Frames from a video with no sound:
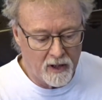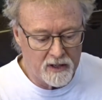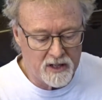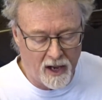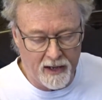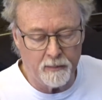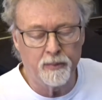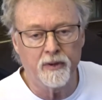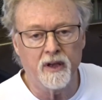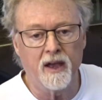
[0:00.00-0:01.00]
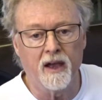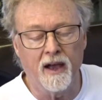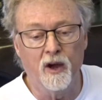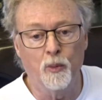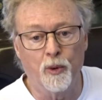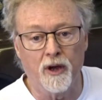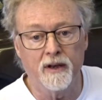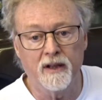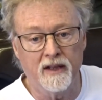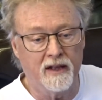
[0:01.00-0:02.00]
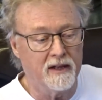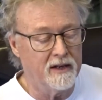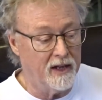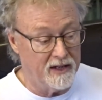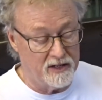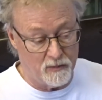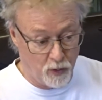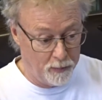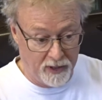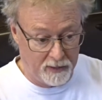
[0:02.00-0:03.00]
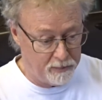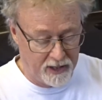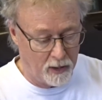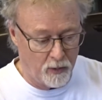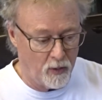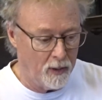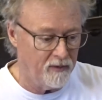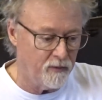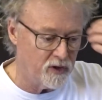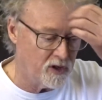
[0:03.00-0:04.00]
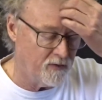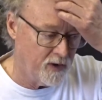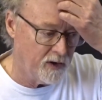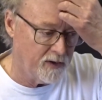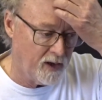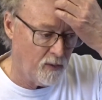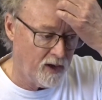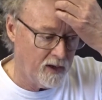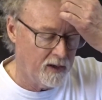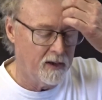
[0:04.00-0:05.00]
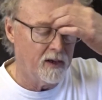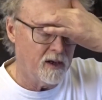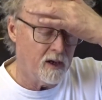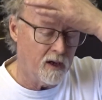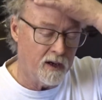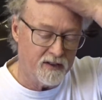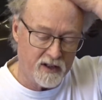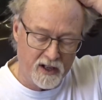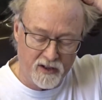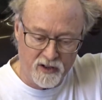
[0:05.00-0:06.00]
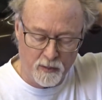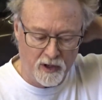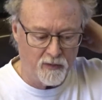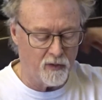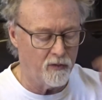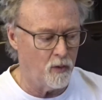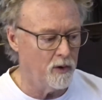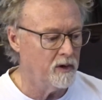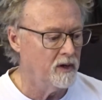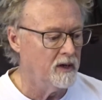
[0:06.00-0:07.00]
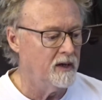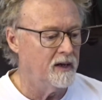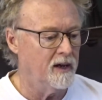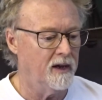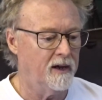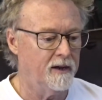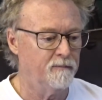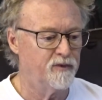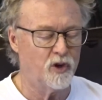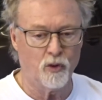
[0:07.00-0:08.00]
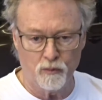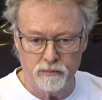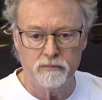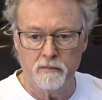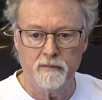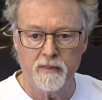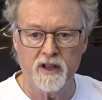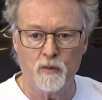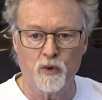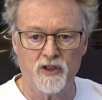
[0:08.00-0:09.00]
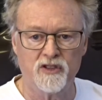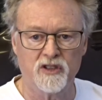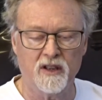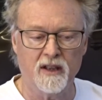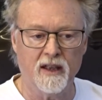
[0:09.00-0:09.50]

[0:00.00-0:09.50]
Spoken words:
type output, and it would be PWM if it was configured that way, as it needs to be for Ford. So it was,